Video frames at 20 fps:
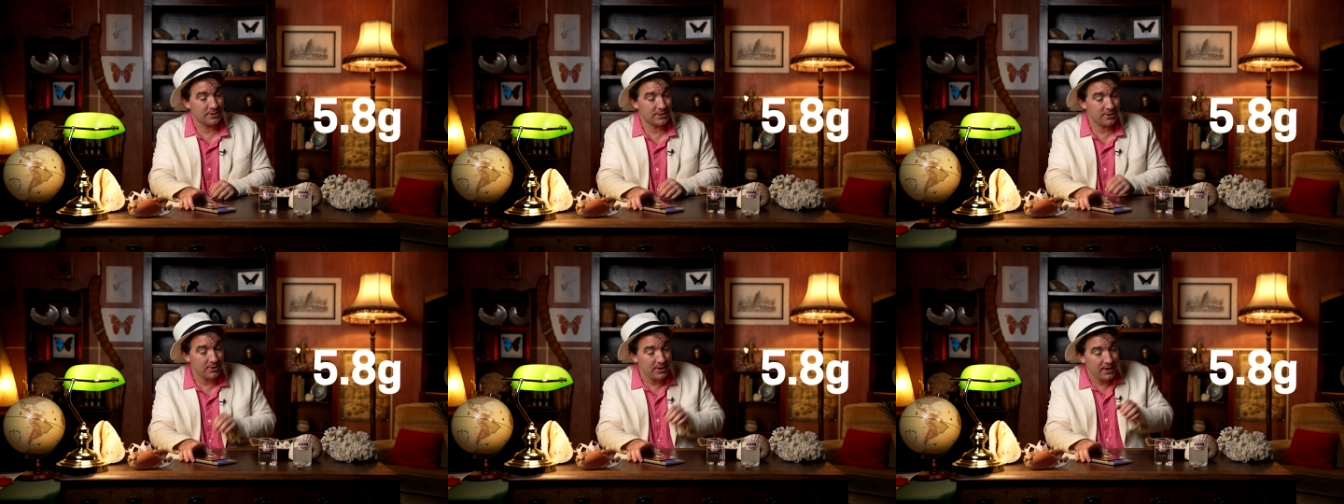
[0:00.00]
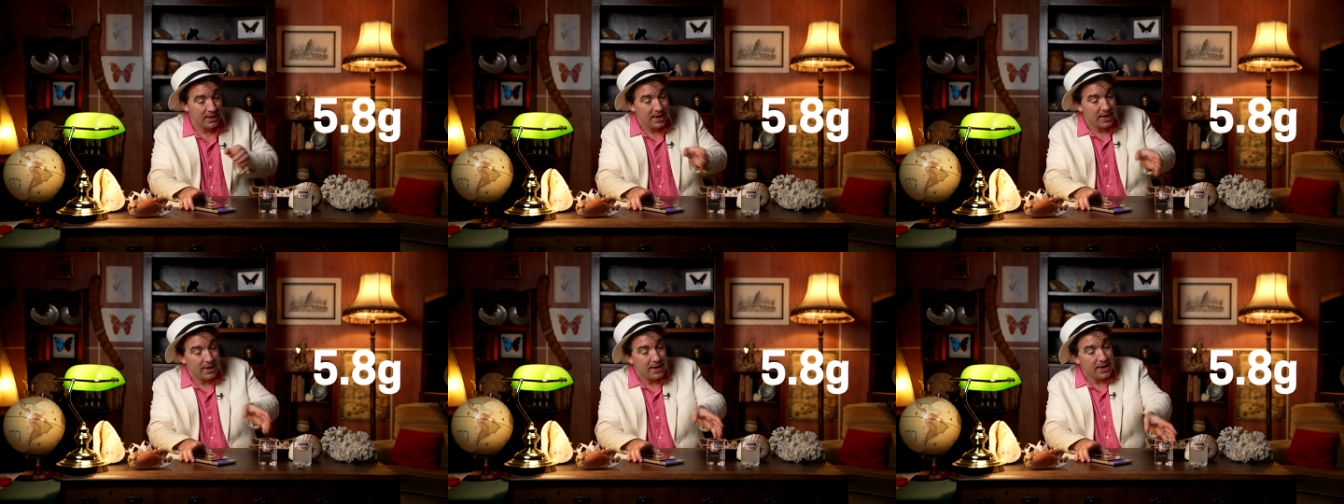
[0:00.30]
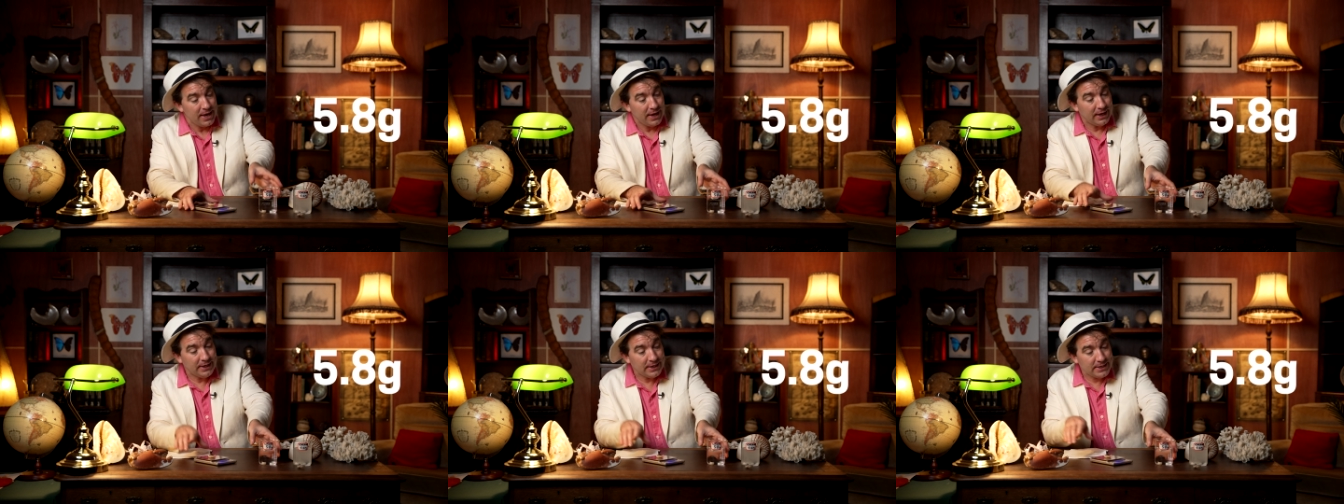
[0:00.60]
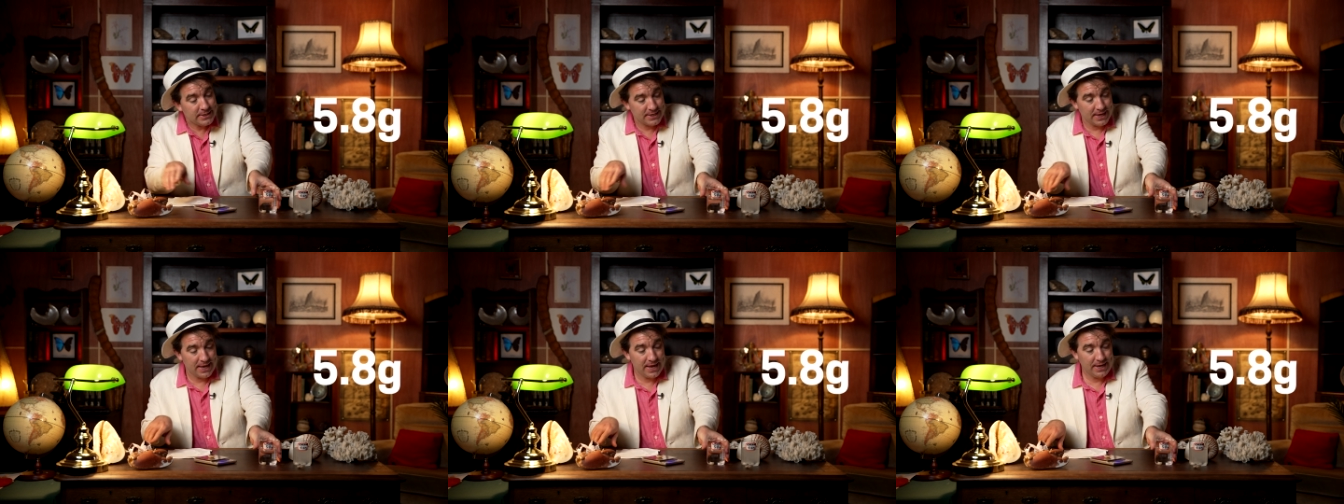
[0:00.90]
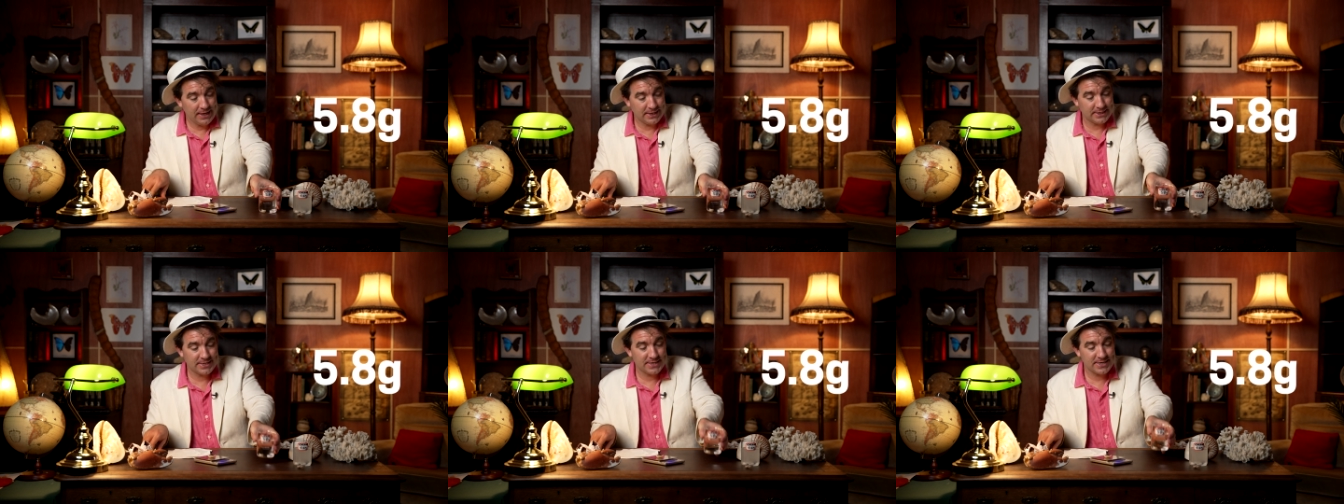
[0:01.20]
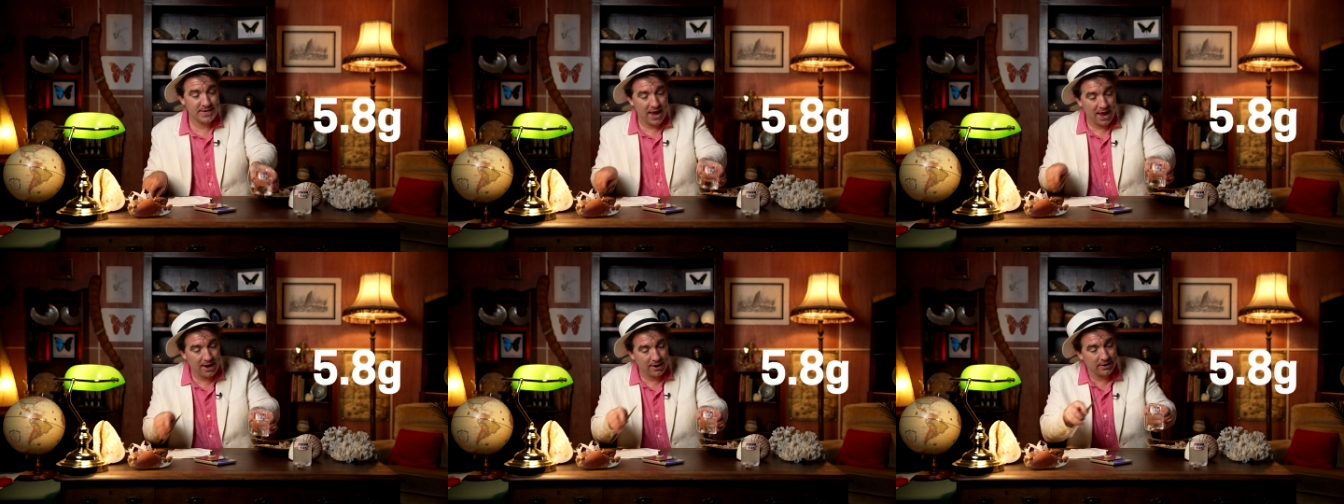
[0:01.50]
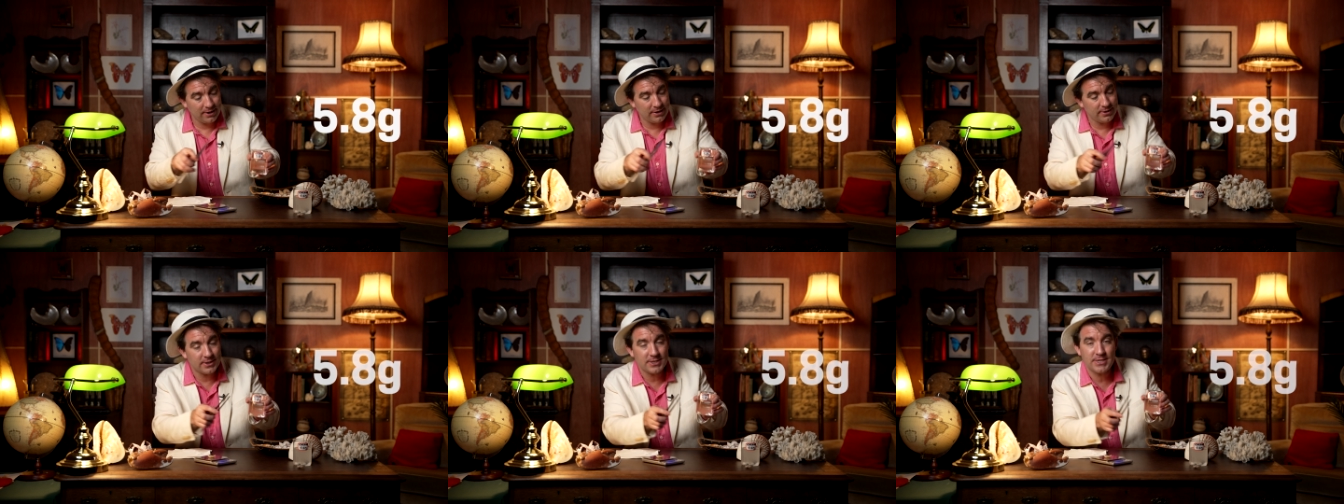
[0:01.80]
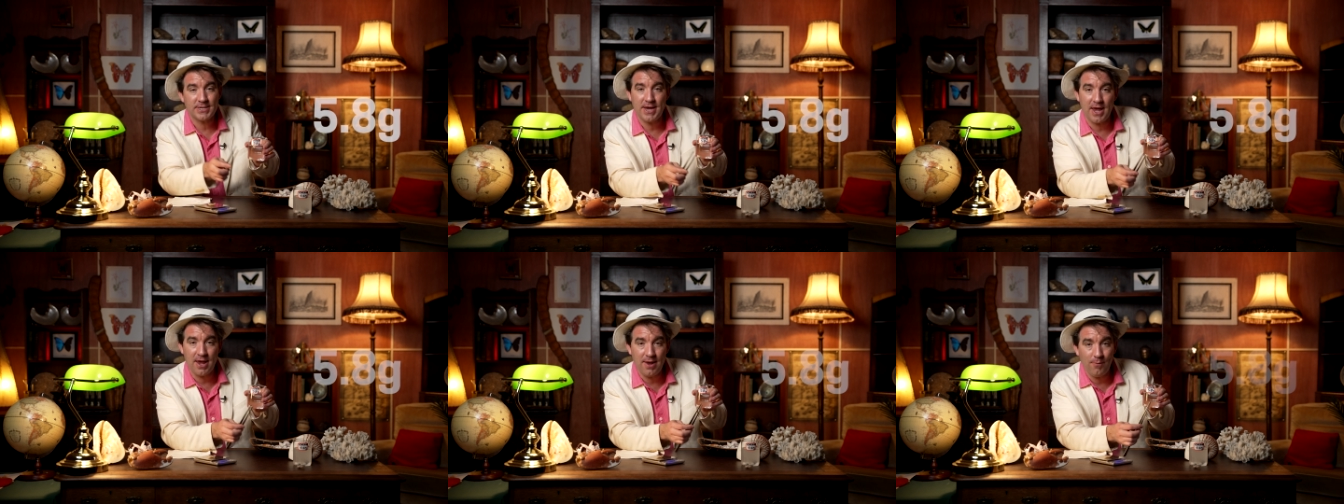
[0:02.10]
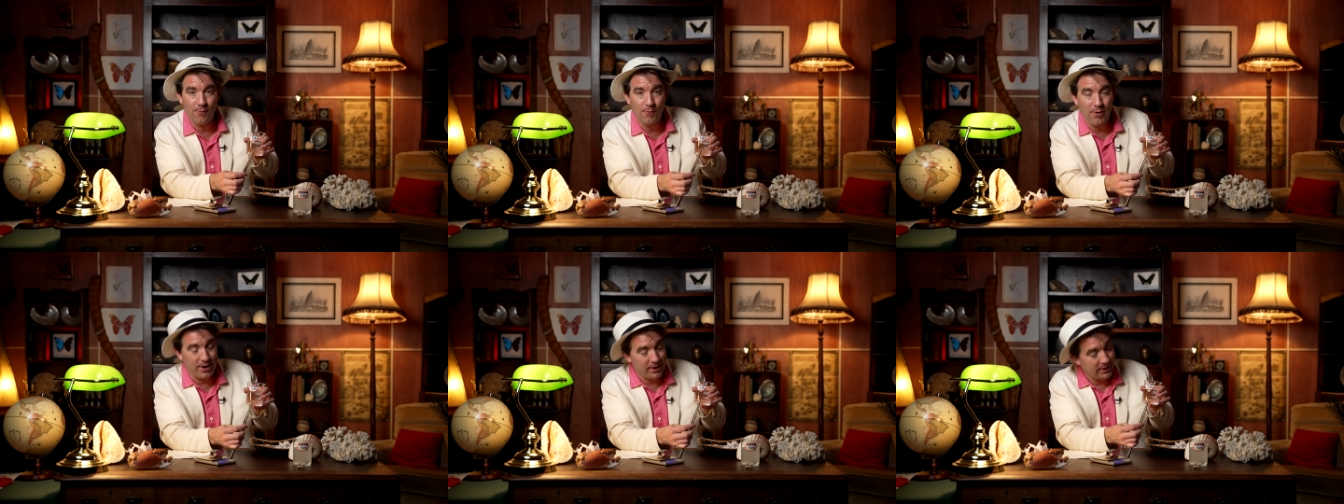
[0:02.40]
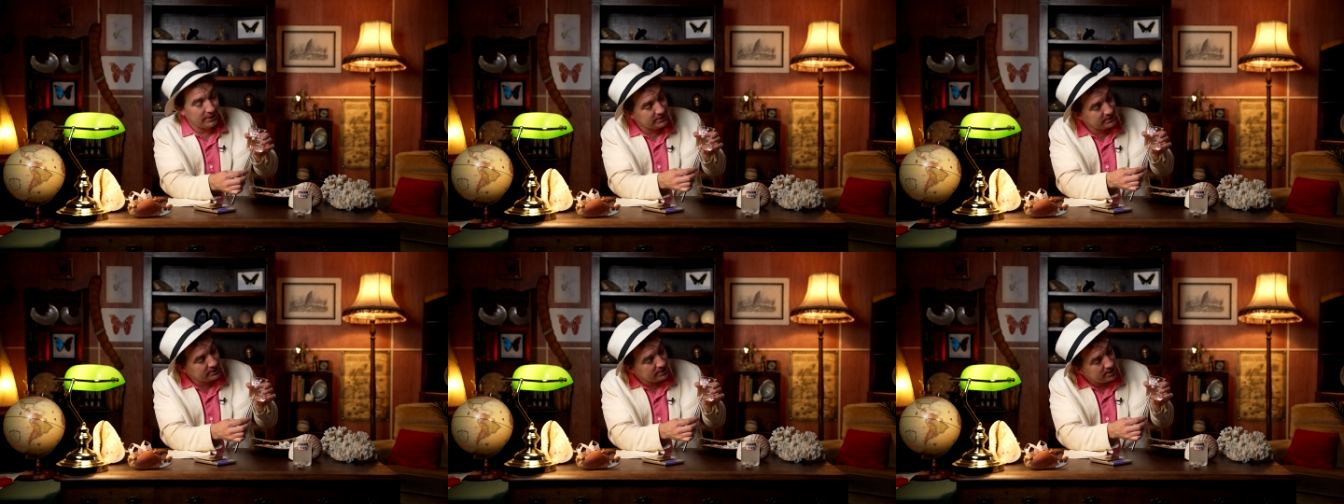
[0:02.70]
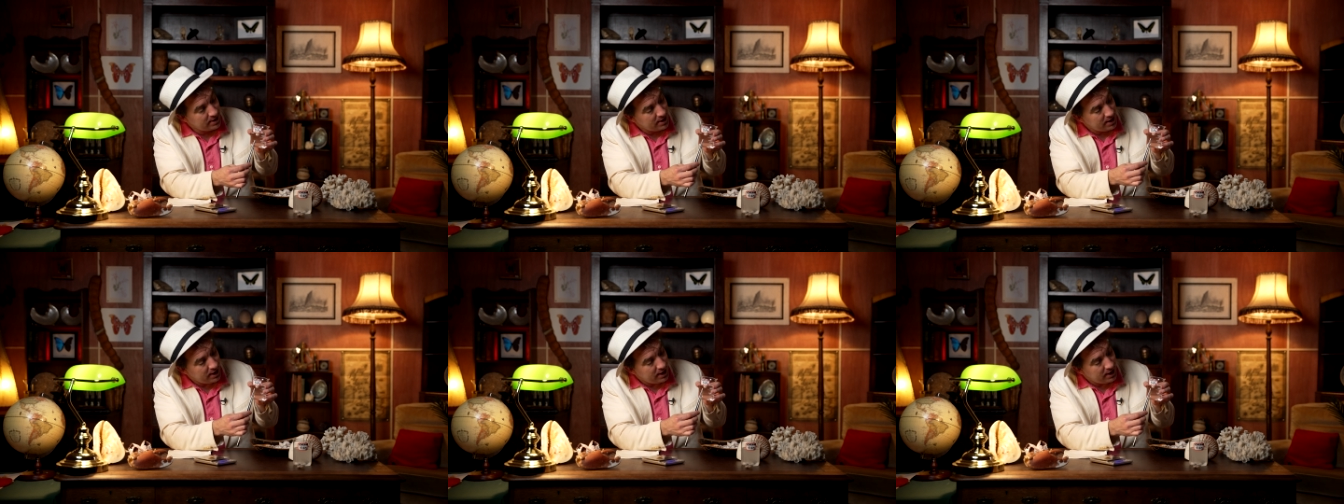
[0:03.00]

So it is exactly the same weight